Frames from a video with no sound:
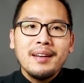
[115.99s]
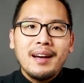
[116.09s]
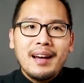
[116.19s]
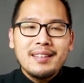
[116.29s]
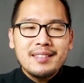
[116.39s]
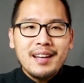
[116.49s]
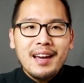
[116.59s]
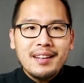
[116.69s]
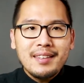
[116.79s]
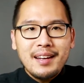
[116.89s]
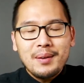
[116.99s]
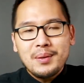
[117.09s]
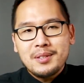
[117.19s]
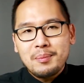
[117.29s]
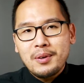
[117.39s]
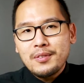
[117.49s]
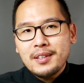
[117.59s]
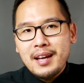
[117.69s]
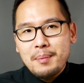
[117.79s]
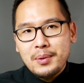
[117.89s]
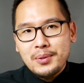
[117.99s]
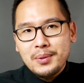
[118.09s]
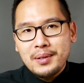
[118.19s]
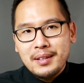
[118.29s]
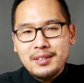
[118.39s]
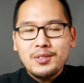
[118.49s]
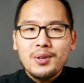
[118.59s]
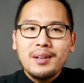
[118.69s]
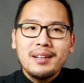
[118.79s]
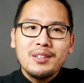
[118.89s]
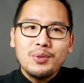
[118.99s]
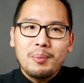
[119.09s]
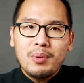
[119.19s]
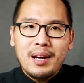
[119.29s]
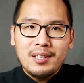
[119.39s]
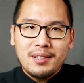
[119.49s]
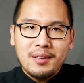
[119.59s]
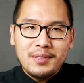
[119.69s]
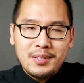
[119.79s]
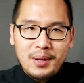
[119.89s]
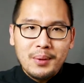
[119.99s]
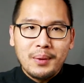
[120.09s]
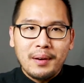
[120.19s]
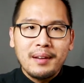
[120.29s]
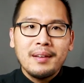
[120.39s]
I decided that it was the perfect opportunity to turn it into a project of its own.